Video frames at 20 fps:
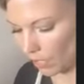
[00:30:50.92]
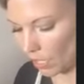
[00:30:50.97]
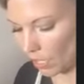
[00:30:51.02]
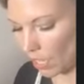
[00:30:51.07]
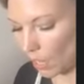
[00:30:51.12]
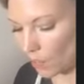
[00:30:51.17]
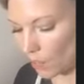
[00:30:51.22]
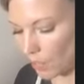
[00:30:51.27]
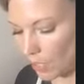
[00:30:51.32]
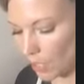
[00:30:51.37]

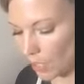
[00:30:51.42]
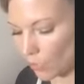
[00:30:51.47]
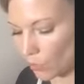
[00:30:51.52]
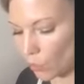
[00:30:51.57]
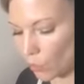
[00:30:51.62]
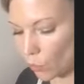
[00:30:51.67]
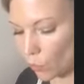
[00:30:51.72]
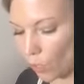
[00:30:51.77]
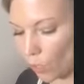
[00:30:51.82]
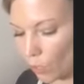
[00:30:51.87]
Because
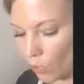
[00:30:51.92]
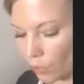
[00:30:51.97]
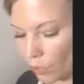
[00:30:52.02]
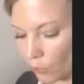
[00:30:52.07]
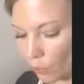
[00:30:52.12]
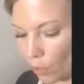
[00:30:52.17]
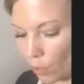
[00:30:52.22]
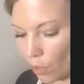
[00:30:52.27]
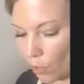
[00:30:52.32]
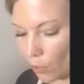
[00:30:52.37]
you wanna
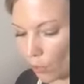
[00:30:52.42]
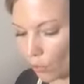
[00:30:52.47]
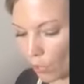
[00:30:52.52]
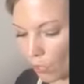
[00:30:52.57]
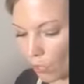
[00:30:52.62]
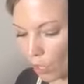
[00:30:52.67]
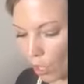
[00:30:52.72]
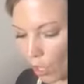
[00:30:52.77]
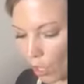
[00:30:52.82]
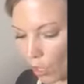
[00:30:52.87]
throw the
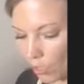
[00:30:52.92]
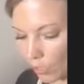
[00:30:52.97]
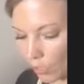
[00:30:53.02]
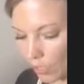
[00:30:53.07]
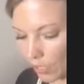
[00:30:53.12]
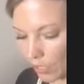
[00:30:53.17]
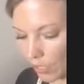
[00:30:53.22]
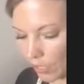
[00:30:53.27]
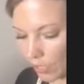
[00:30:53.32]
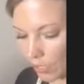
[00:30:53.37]

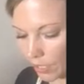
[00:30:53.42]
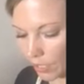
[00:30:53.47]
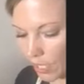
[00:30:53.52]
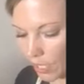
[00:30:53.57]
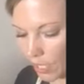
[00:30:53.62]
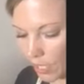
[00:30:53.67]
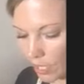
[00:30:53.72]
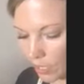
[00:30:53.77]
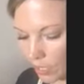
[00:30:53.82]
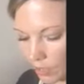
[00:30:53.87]
garlic
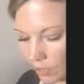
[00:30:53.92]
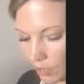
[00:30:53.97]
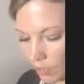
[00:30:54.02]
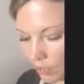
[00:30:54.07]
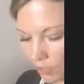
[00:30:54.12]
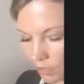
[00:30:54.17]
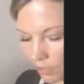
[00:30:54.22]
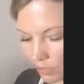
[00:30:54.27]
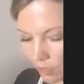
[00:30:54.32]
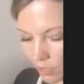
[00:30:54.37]
in
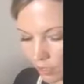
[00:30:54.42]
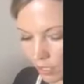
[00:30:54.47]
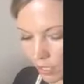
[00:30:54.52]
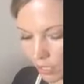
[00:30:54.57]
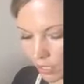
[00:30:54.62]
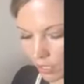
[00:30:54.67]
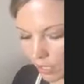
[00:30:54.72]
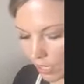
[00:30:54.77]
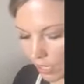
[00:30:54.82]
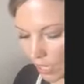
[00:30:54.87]

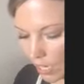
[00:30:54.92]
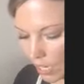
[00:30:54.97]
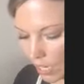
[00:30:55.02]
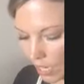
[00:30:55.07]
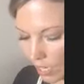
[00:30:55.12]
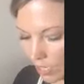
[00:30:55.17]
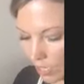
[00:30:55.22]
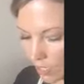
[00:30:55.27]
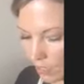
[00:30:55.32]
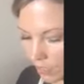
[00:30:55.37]

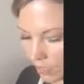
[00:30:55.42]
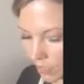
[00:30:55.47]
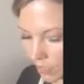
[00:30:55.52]
and the